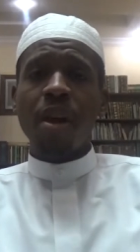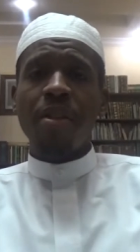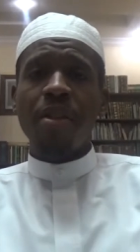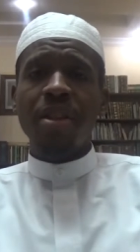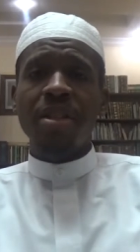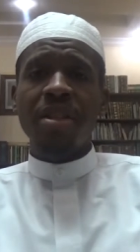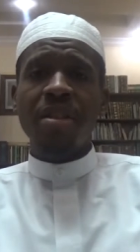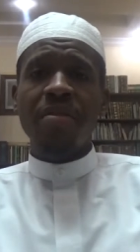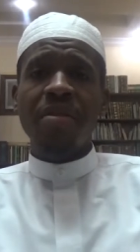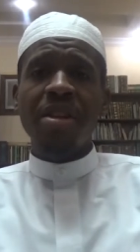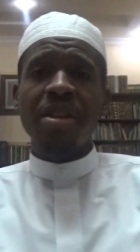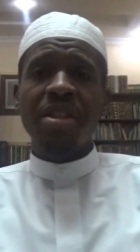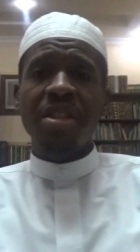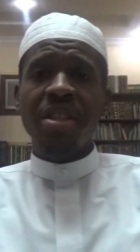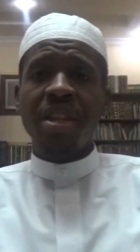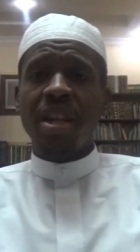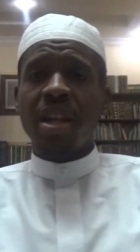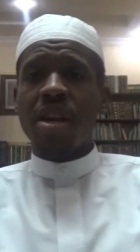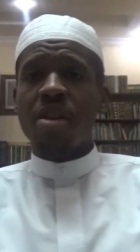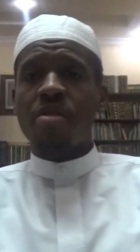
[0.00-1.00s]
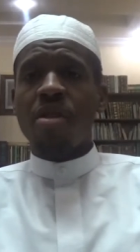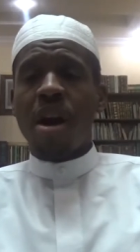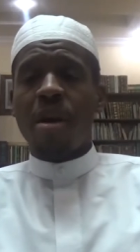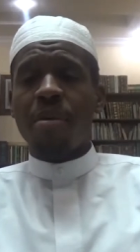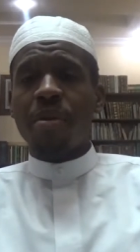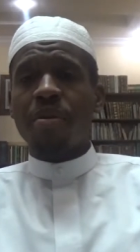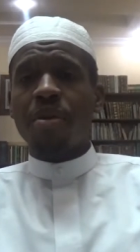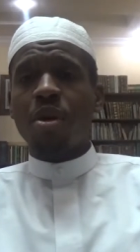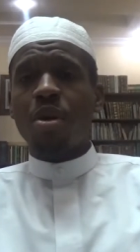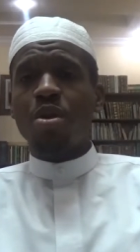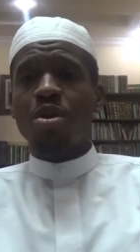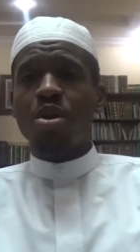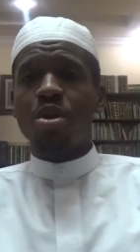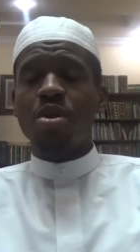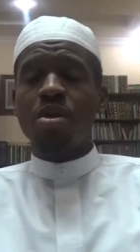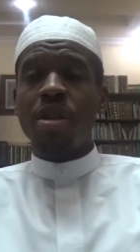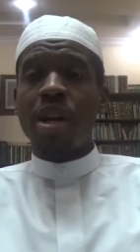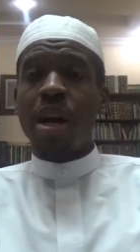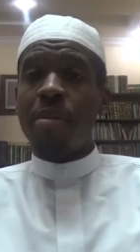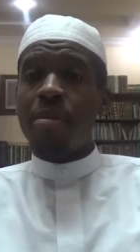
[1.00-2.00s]
the severe sin and crime of those who
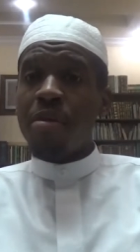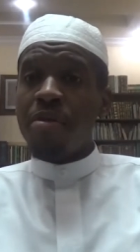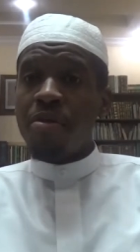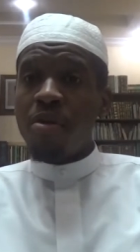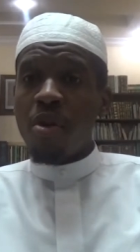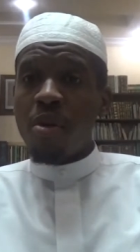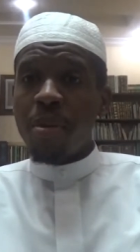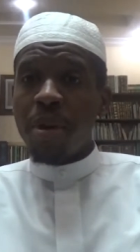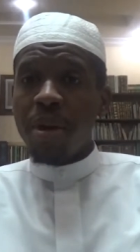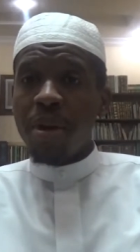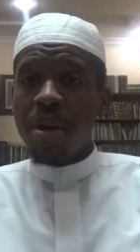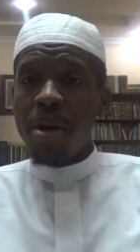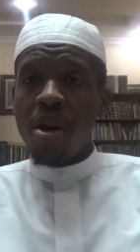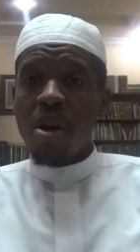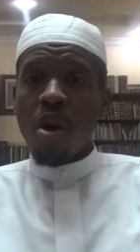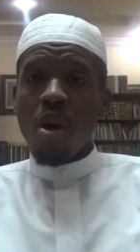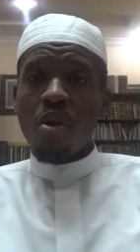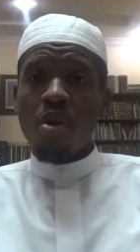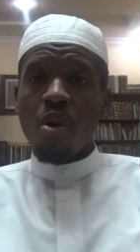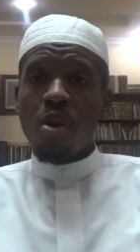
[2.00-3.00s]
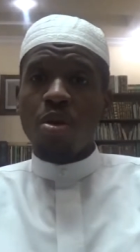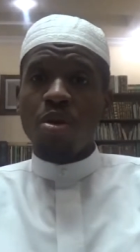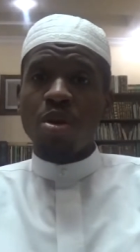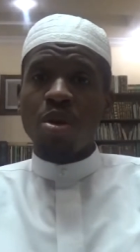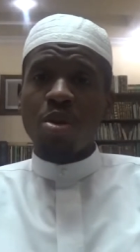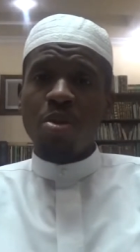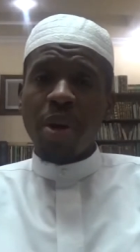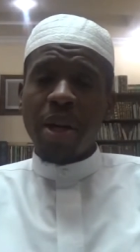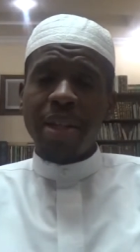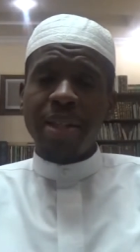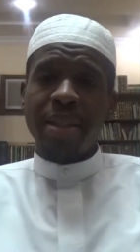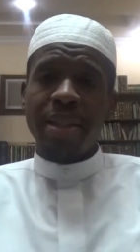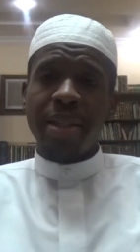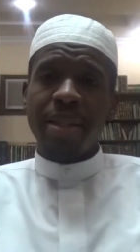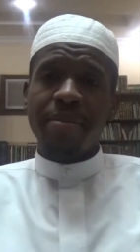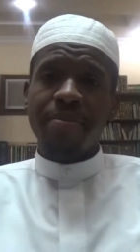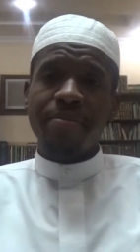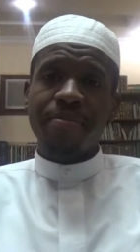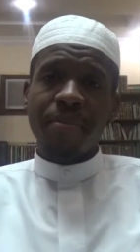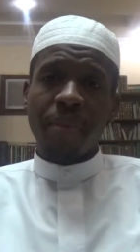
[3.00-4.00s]
do not perform it or those who waste it,
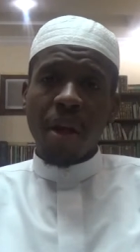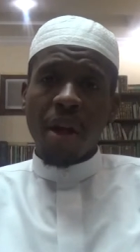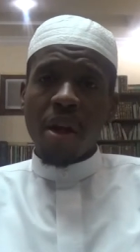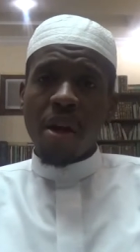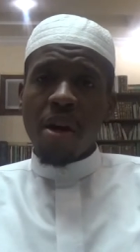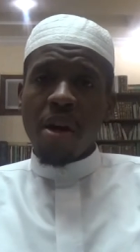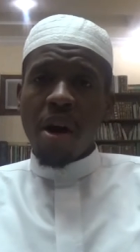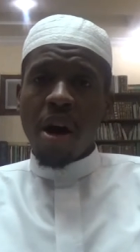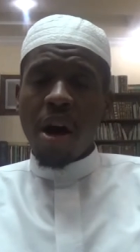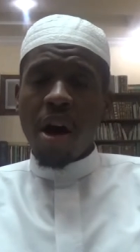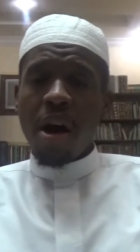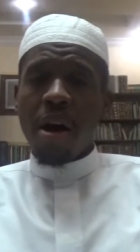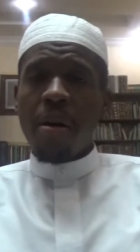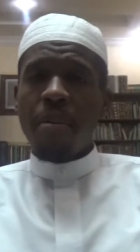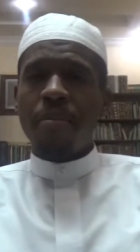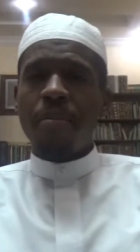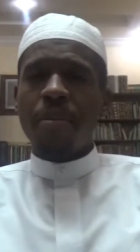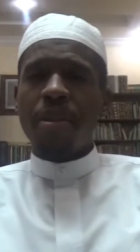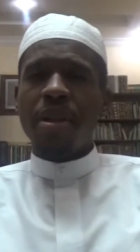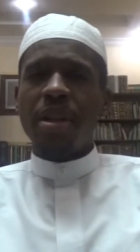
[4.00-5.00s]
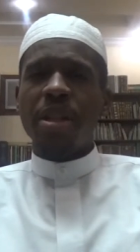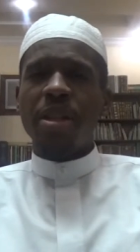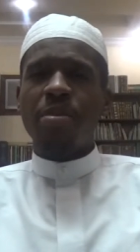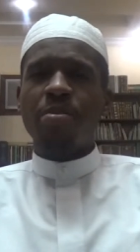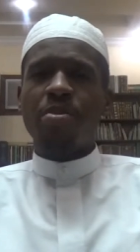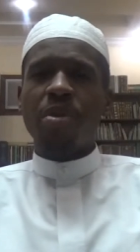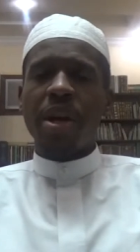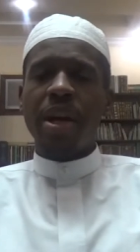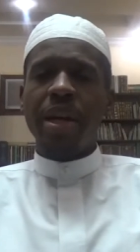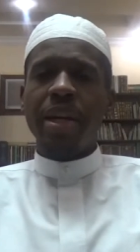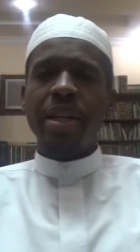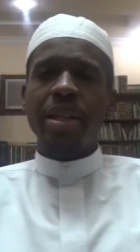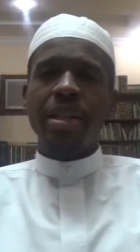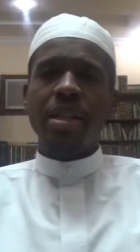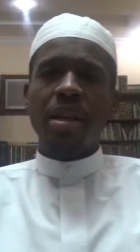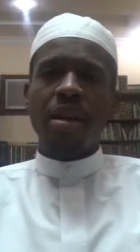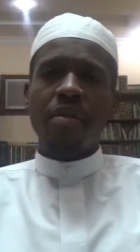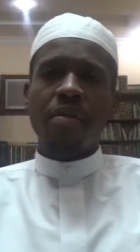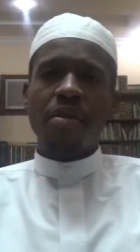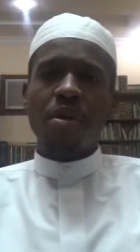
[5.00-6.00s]
um, the dispraise
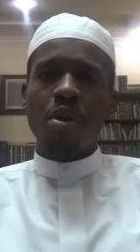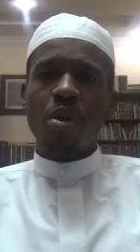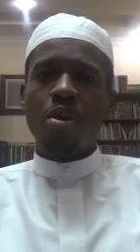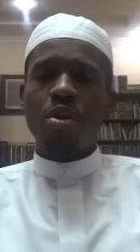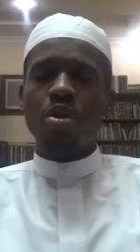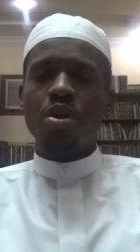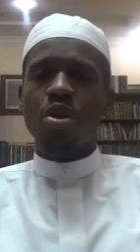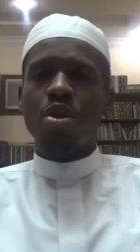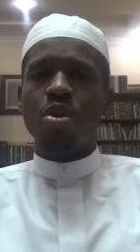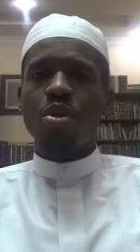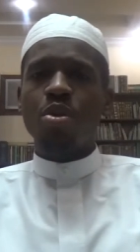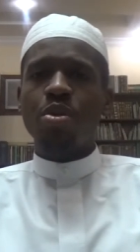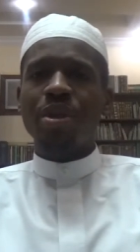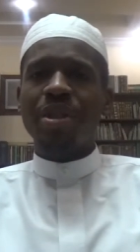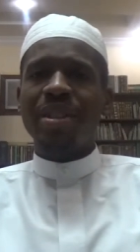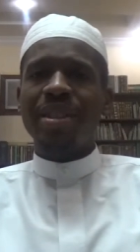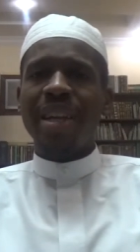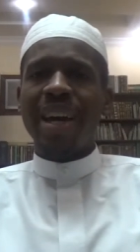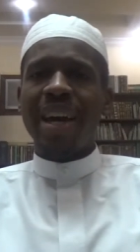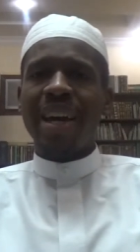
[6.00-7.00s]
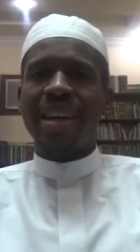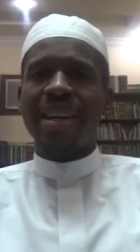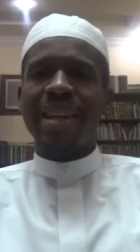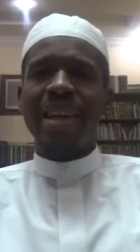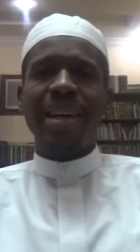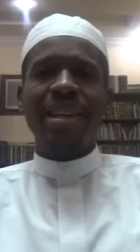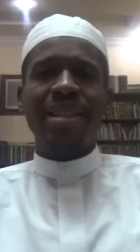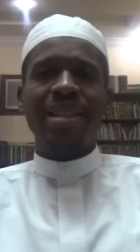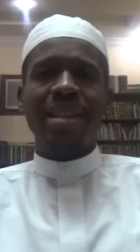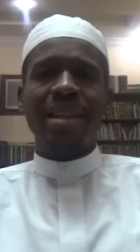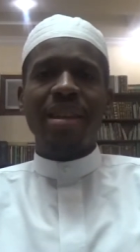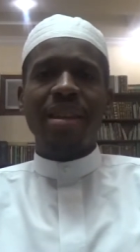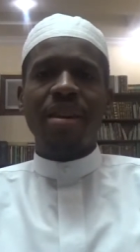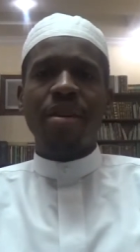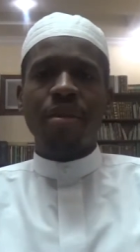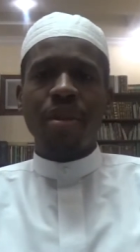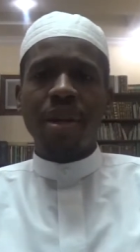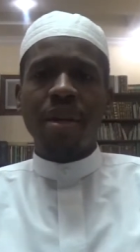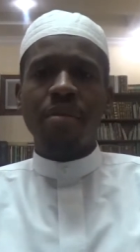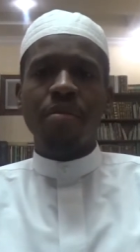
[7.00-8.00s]
of those who stand lazily
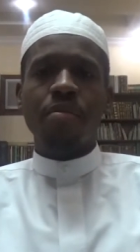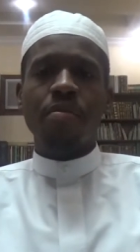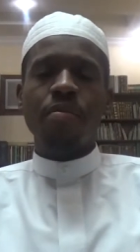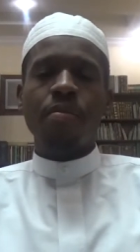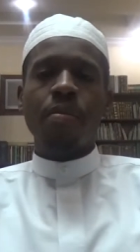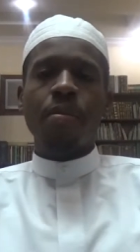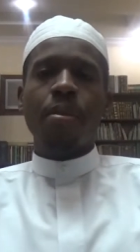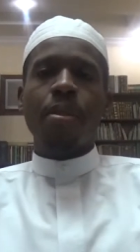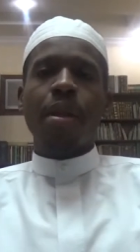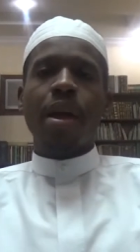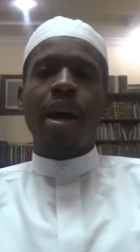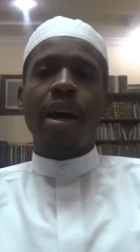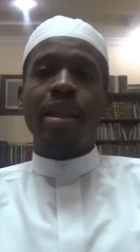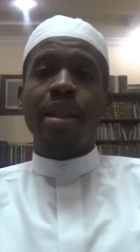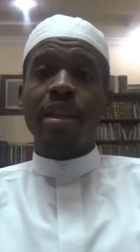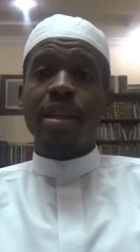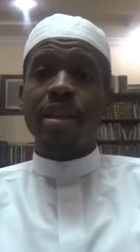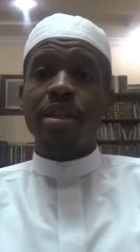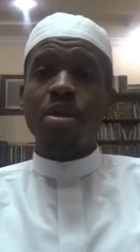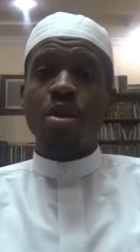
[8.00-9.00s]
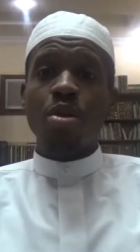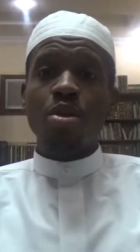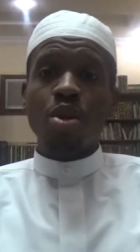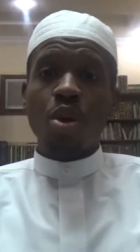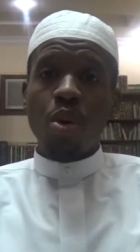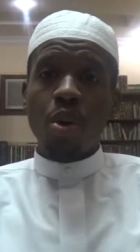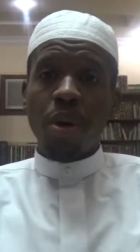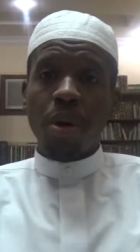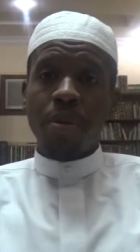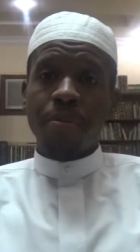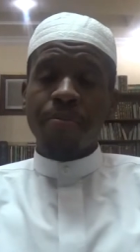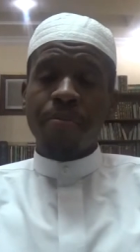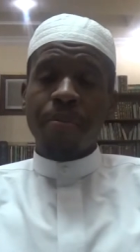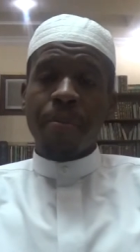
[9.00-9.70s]
therein, and the list goes on.